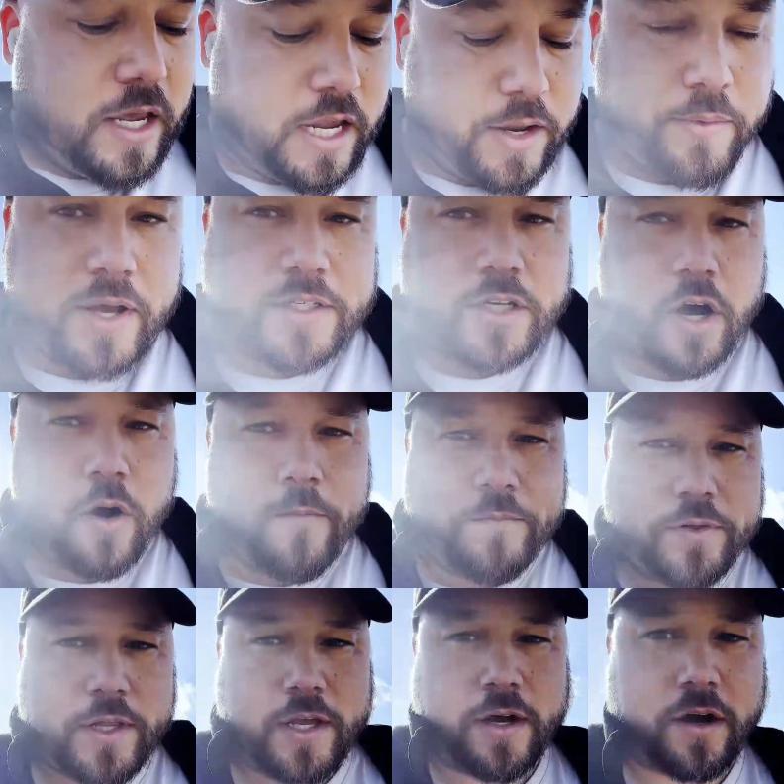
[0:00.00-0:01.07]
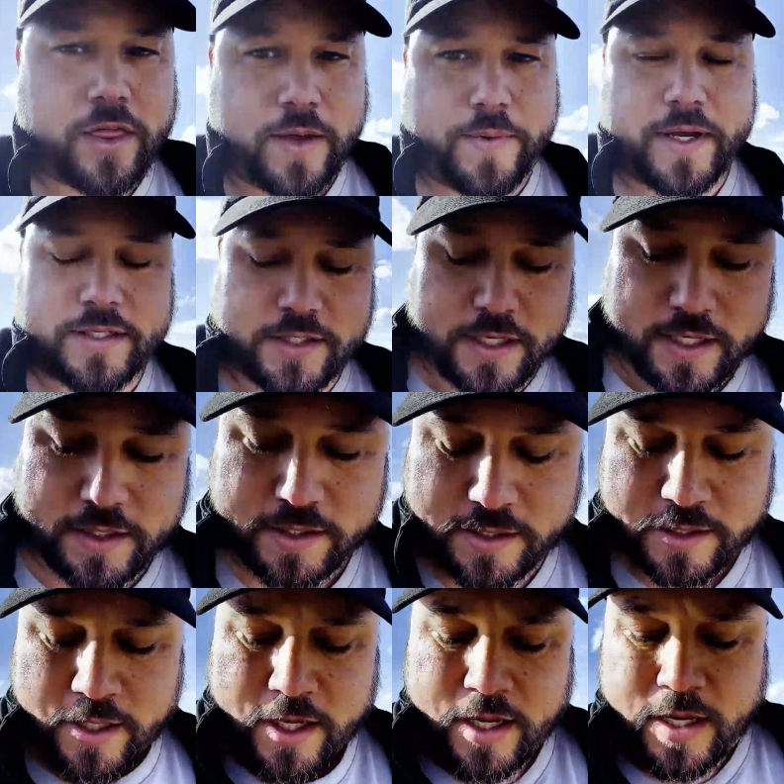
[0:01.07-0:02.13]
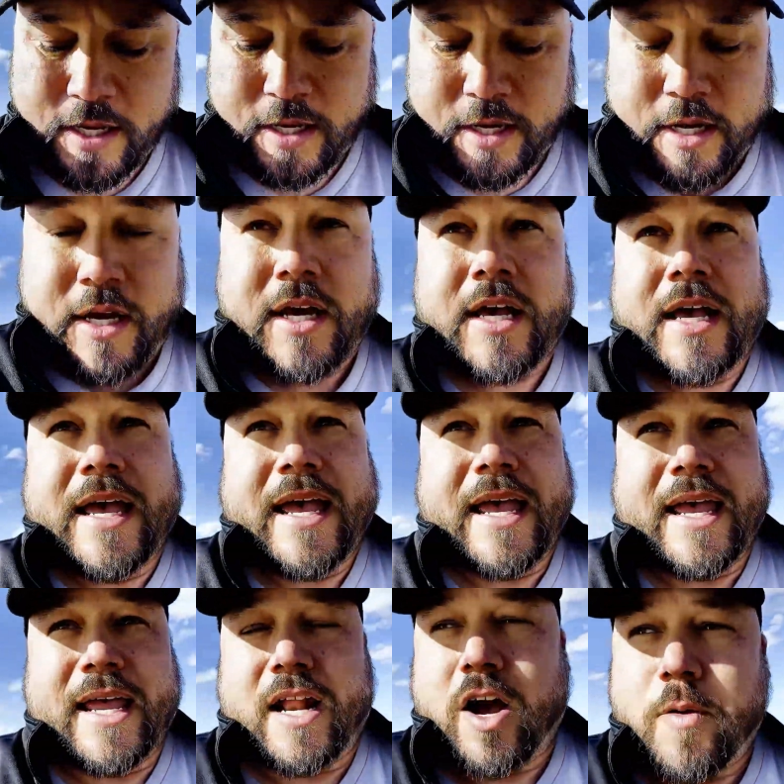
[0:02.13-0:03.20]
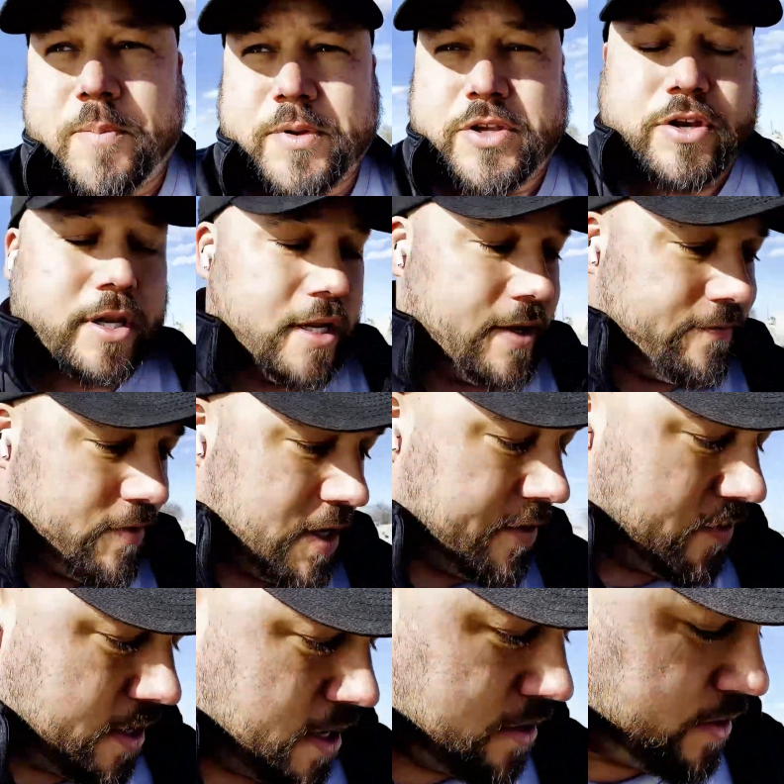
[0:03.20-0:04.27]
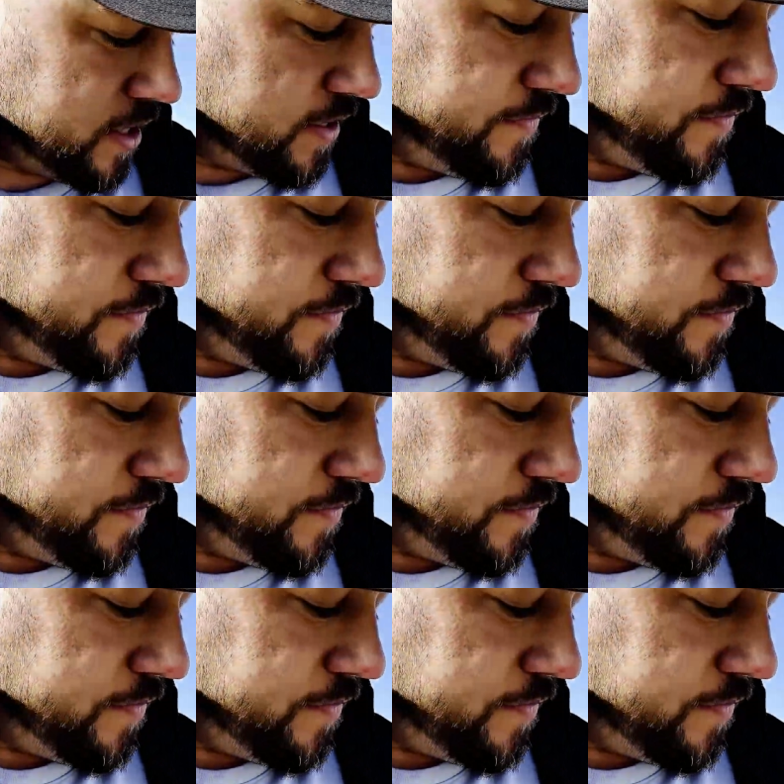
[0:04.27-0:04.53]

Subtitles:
anyways, hopefully all that makes sense, and I hope you can even hear this